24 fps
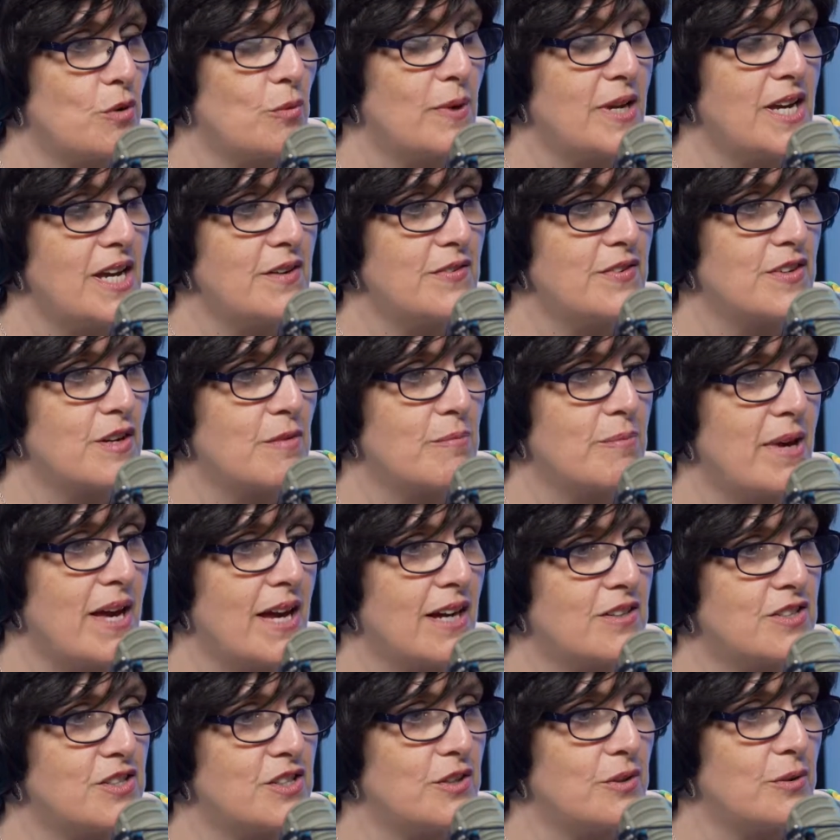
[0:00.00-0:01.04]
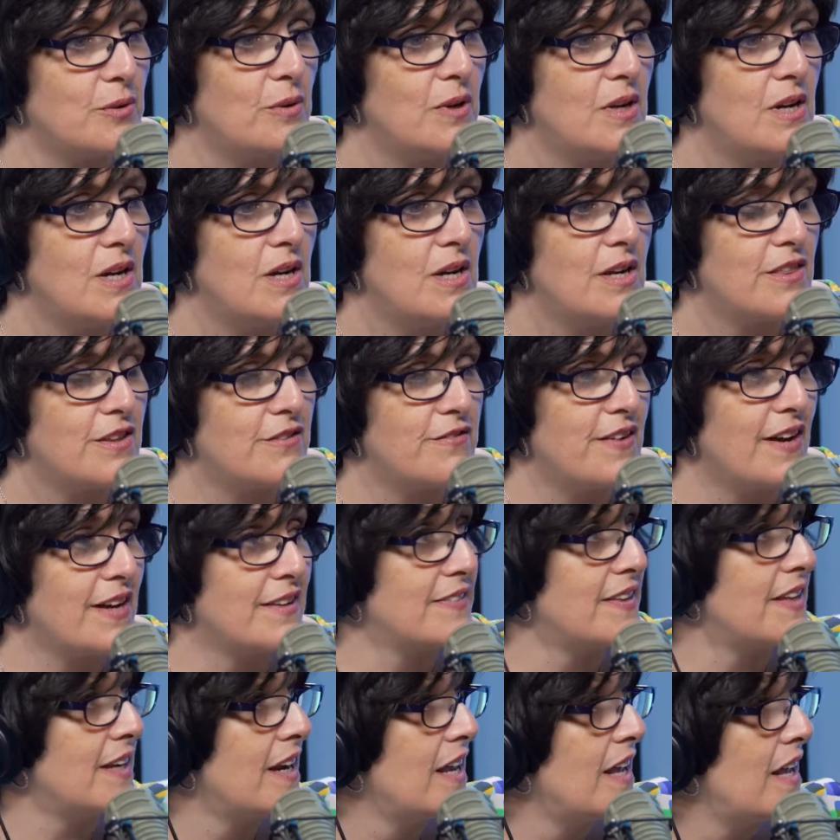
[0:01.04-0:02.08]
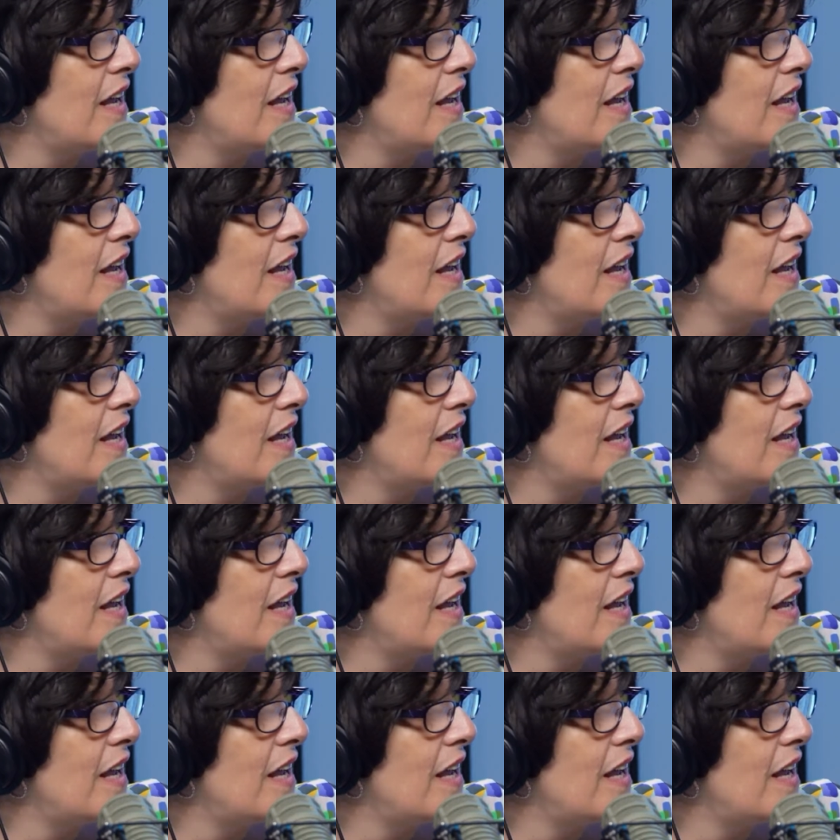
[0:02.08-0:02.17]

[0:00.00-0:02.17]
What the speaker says: We have to get back to the fact that